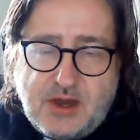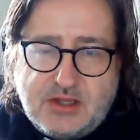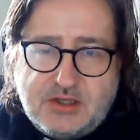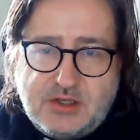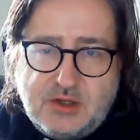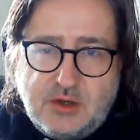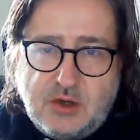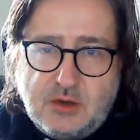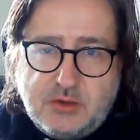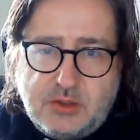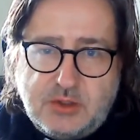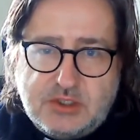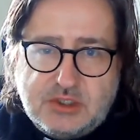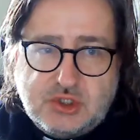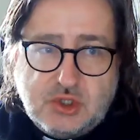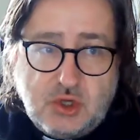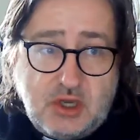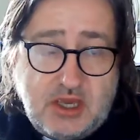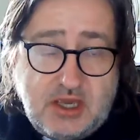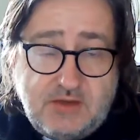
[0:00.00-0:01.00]
I do hope you
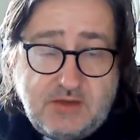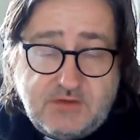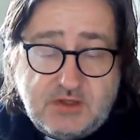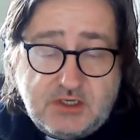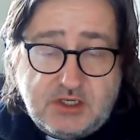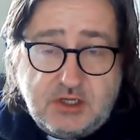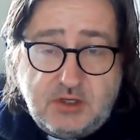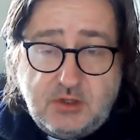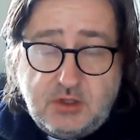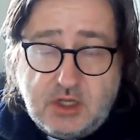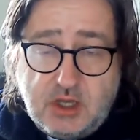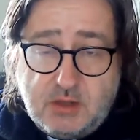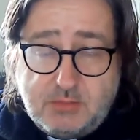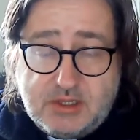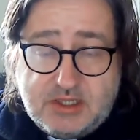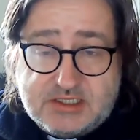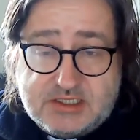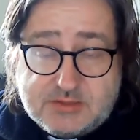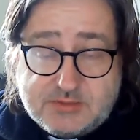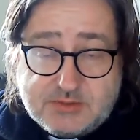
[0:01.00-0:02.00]
enjoy it. If you do,
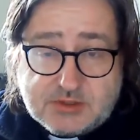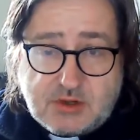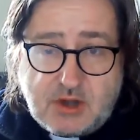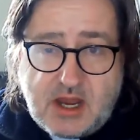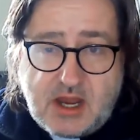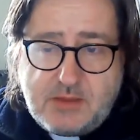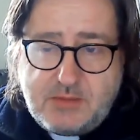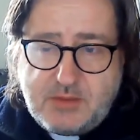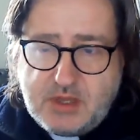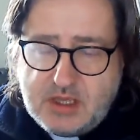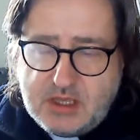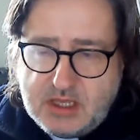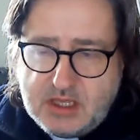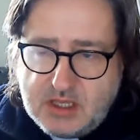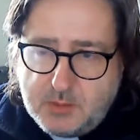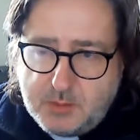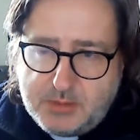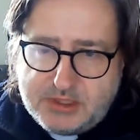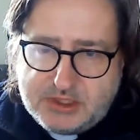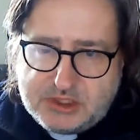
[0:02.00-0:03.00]
please subscribe,
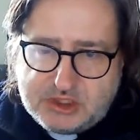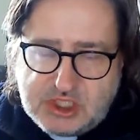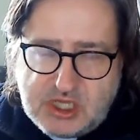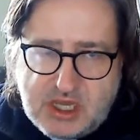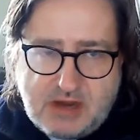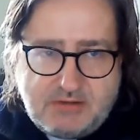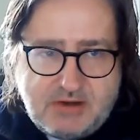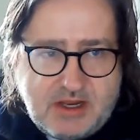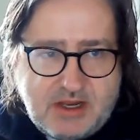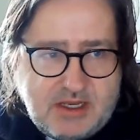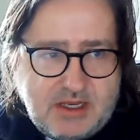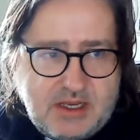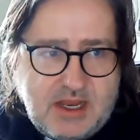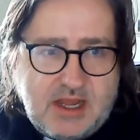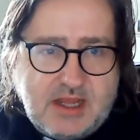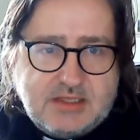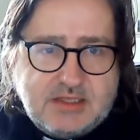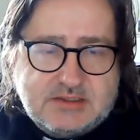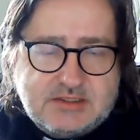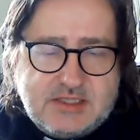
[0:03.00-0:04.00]
please share it,
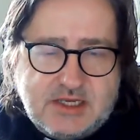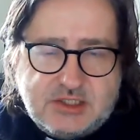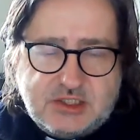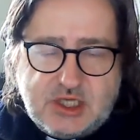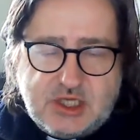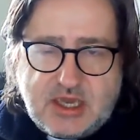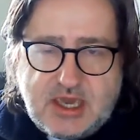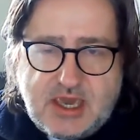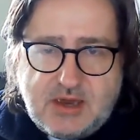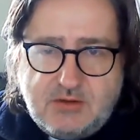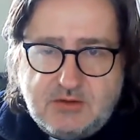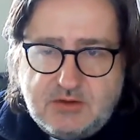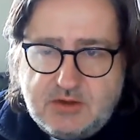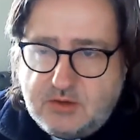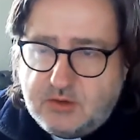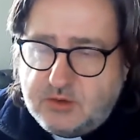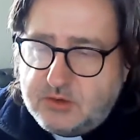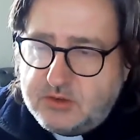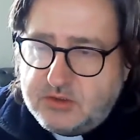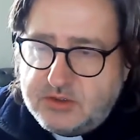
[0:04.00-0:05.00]
and check out
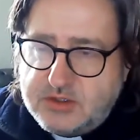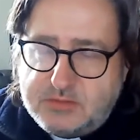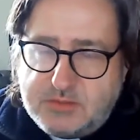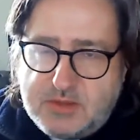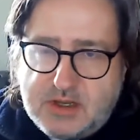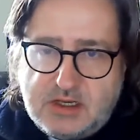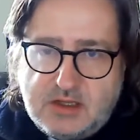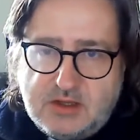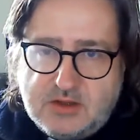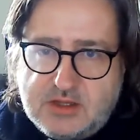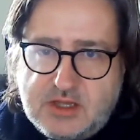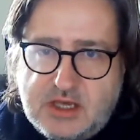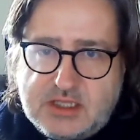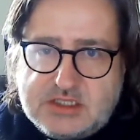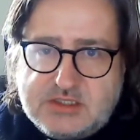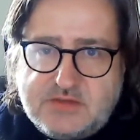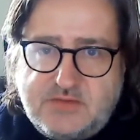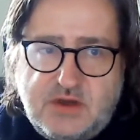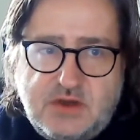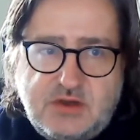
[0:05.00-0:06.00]
all the many other
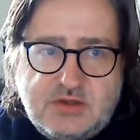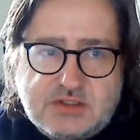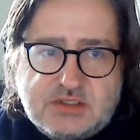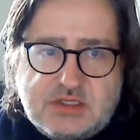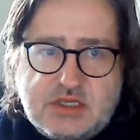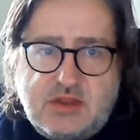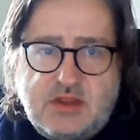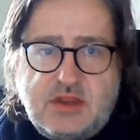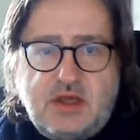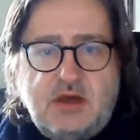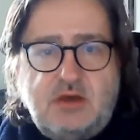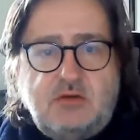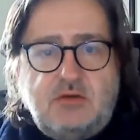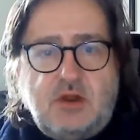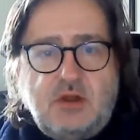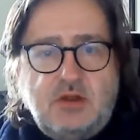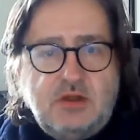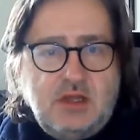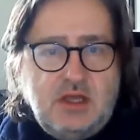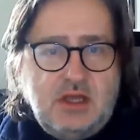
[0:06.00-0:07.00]
interviews that are
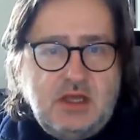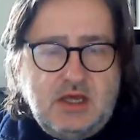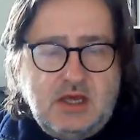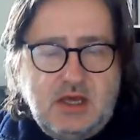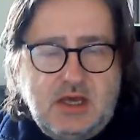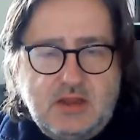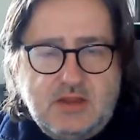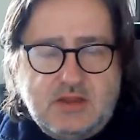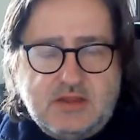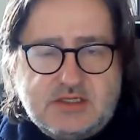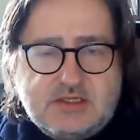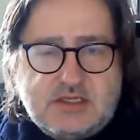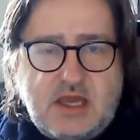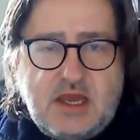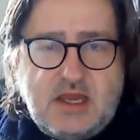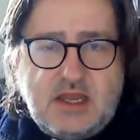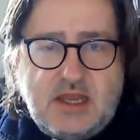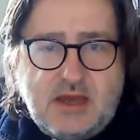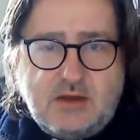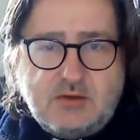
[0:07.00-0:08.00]
on the
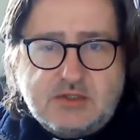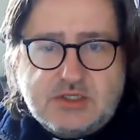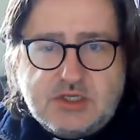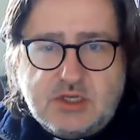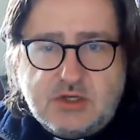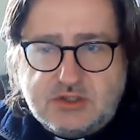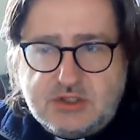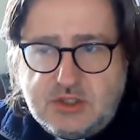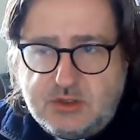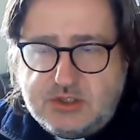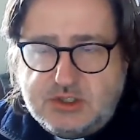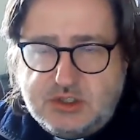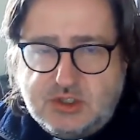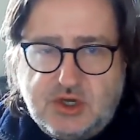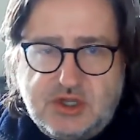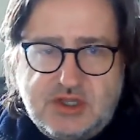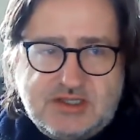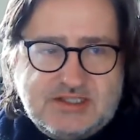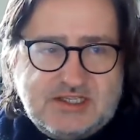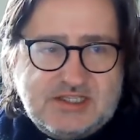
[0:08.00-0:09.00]
site now. So do
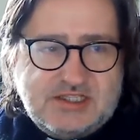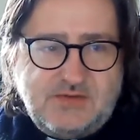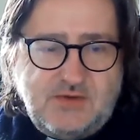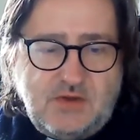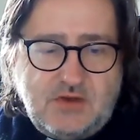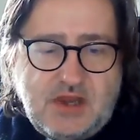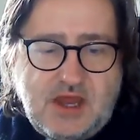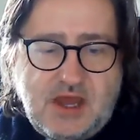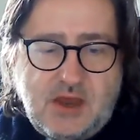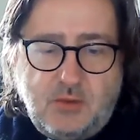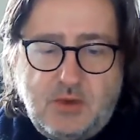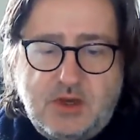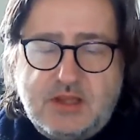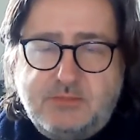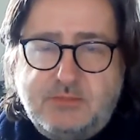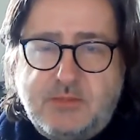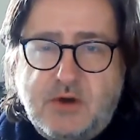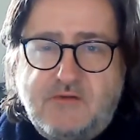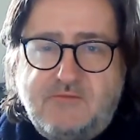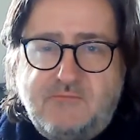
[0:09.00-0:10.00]
enjoy this interview now
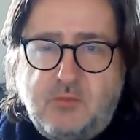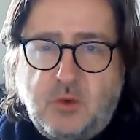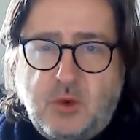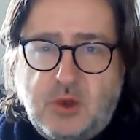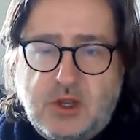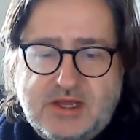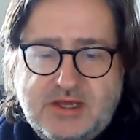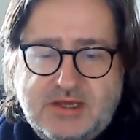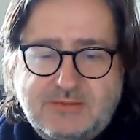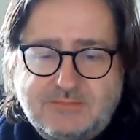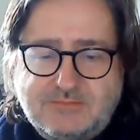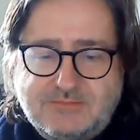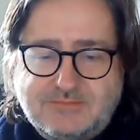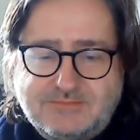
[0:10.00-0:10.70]
with Boff Whalley.